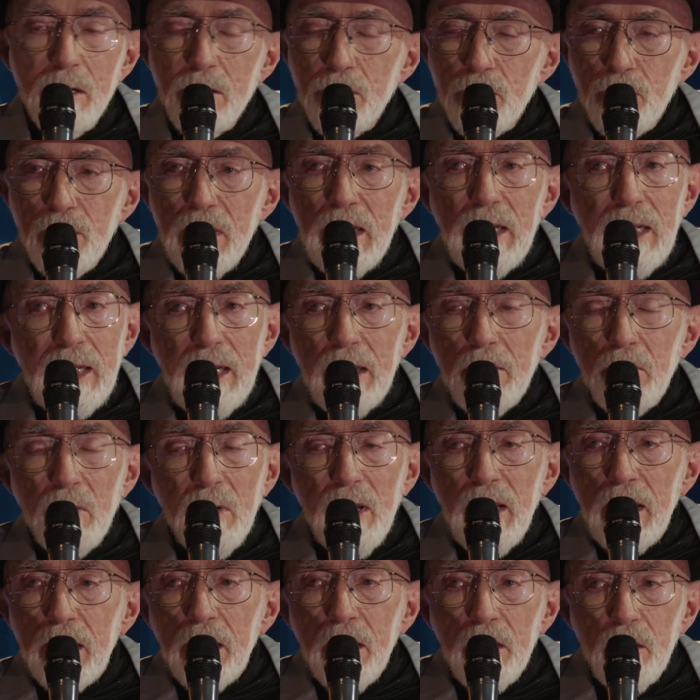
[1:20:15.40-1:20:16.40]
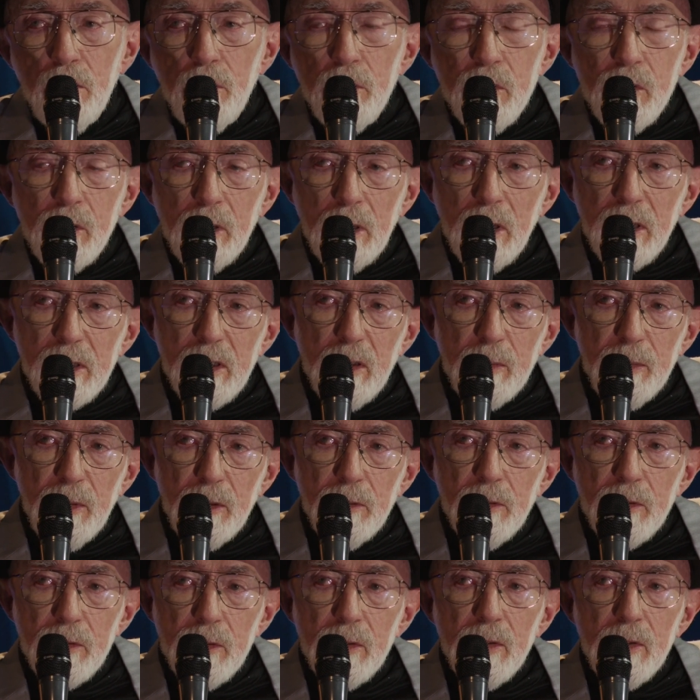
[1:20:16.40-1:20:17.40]
really make huge
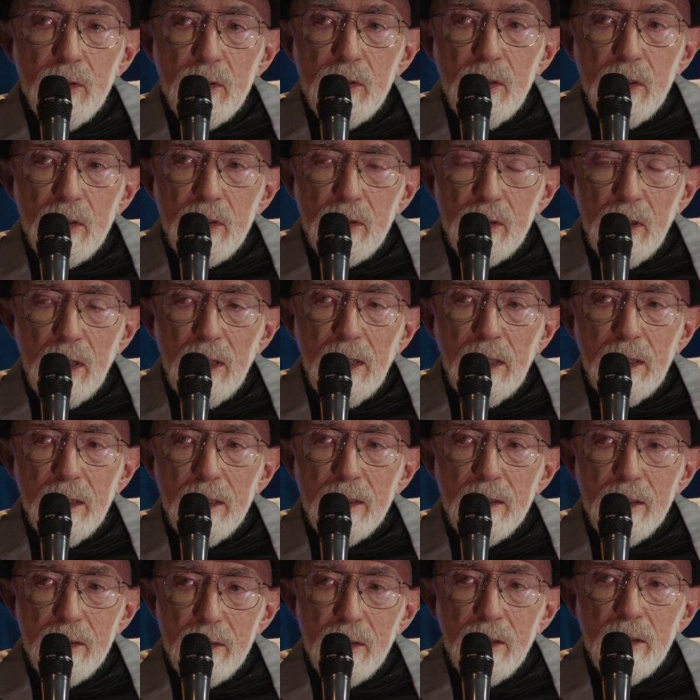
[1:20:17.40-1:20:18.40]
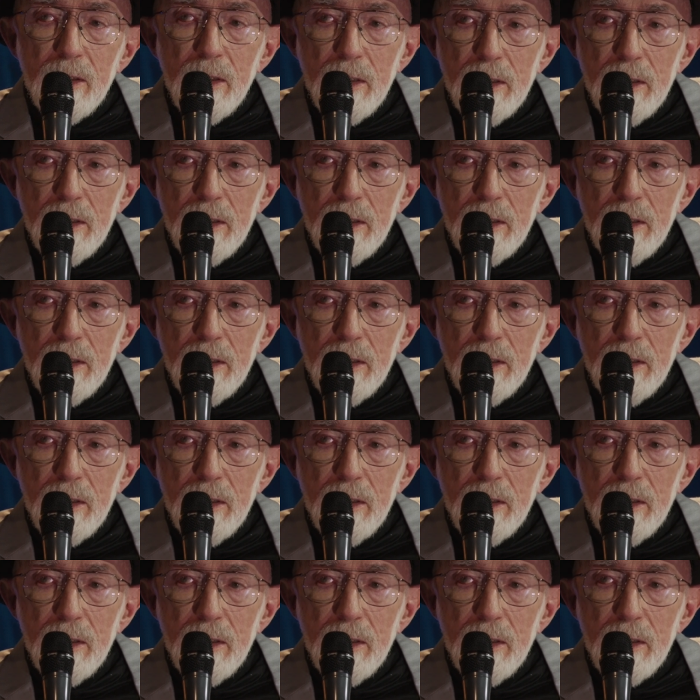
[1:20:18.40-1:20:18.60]
contributions to science.